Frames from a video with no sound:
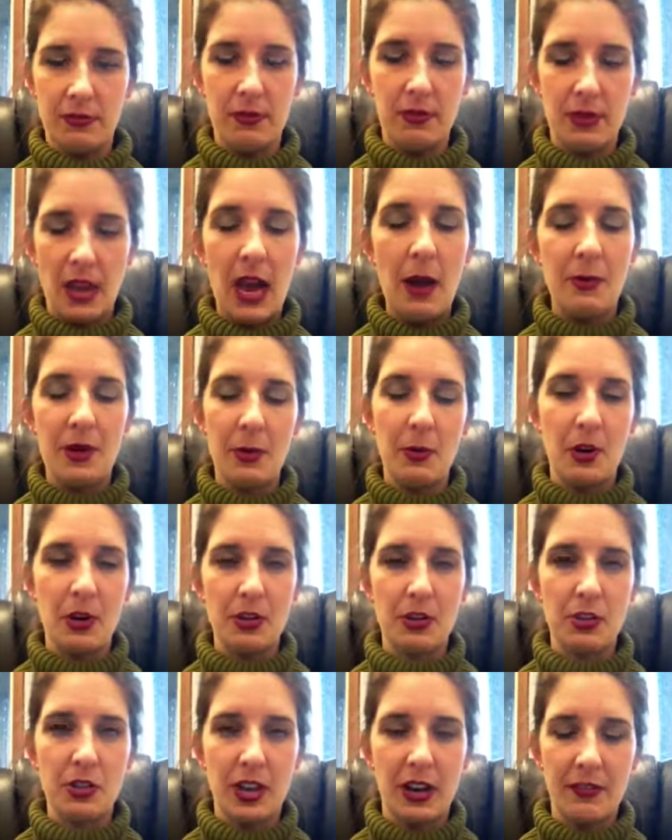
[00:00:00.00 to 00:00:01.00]
how many
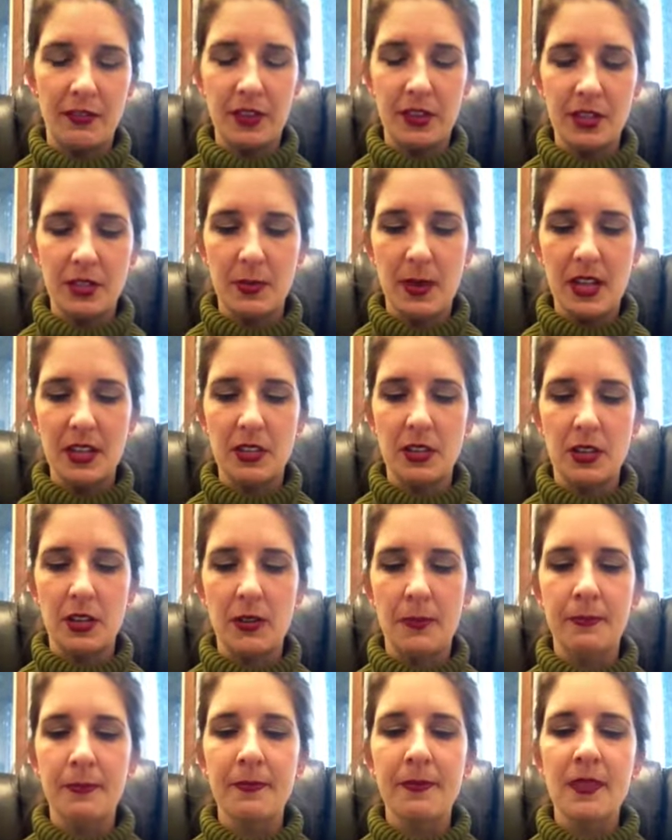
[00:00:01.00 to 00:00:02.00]
rehearsals you have for the semester.
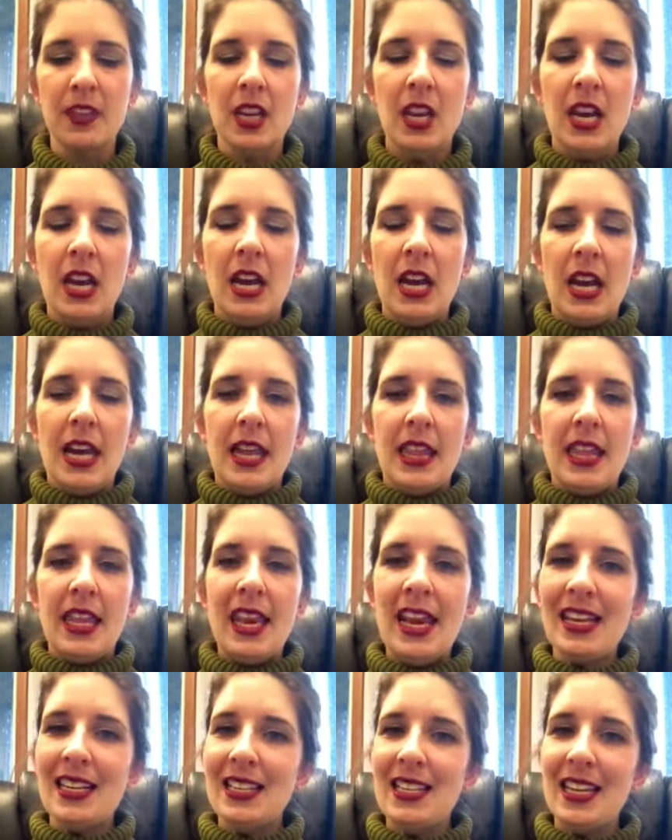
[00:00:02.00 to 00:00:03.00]
The
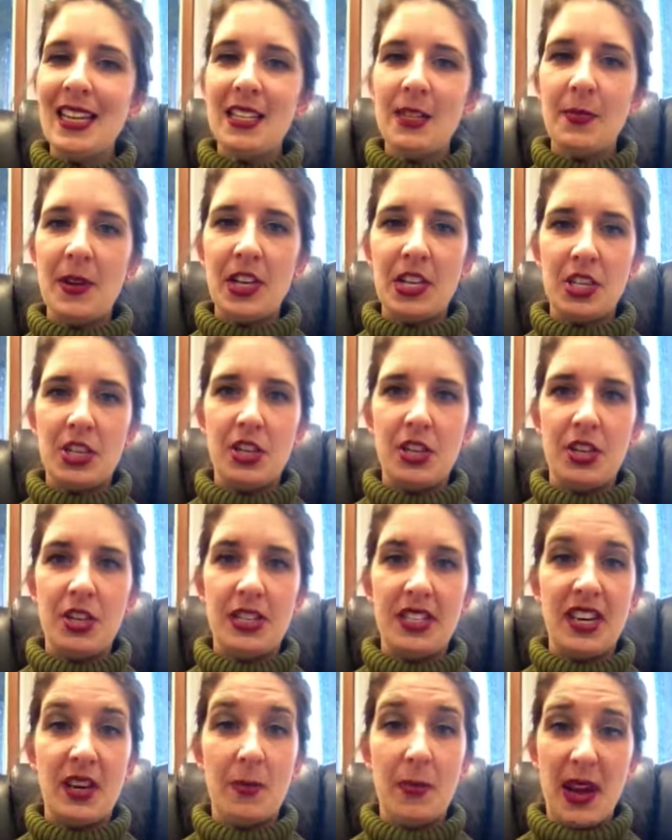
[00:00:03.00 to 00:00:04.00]
next thing is make sure you
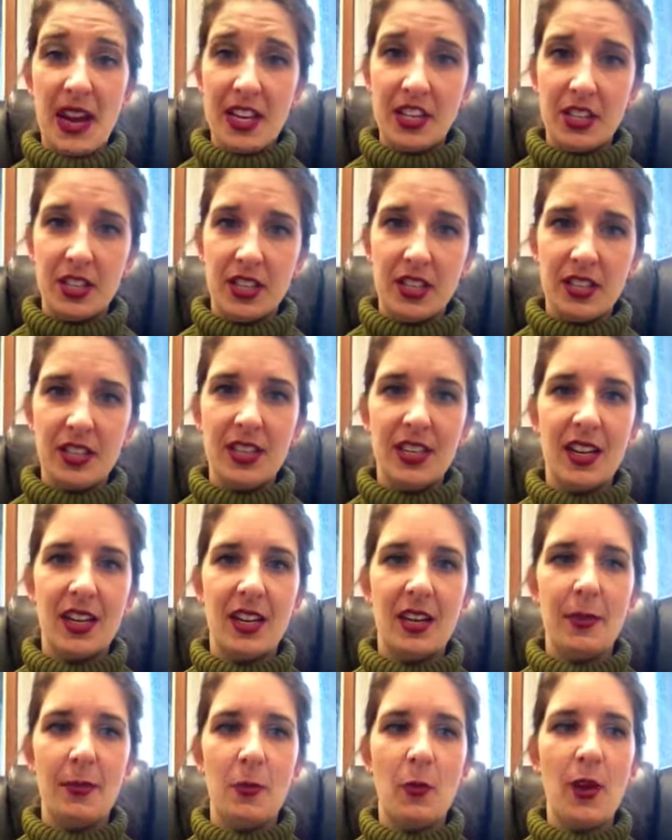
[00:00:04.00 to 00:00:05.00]
stay patient.
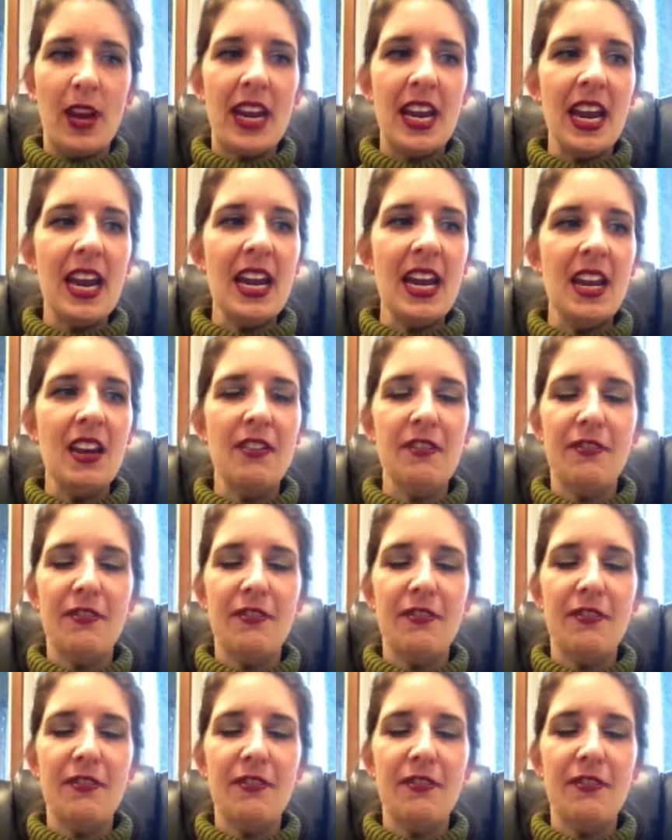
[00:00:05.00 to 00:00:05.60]
We get in a